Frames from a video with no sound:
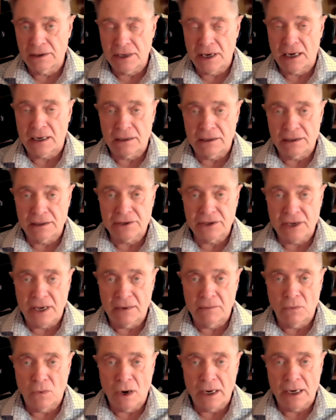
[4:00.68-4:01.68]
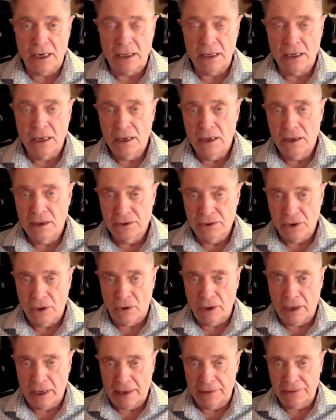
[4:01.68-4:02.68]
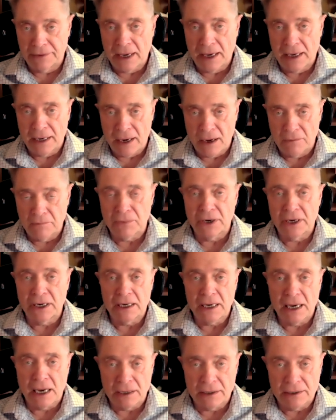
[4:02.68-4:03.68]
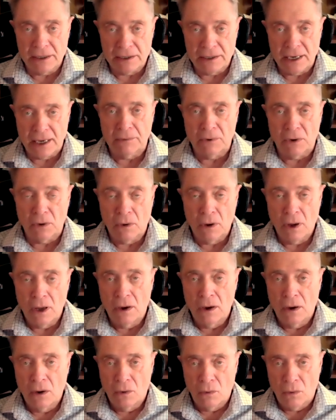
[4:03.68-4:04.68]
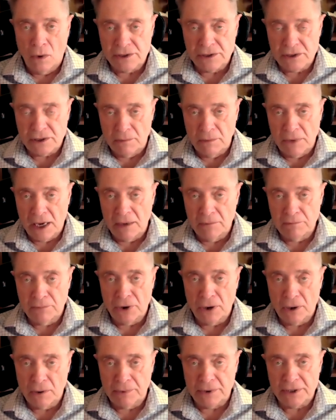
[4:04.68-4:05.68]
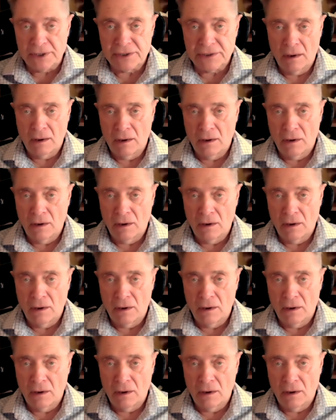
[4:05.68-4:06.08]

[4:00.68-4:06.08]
exactly the same way. So get that out, bring it out on the table. What's the main purpose?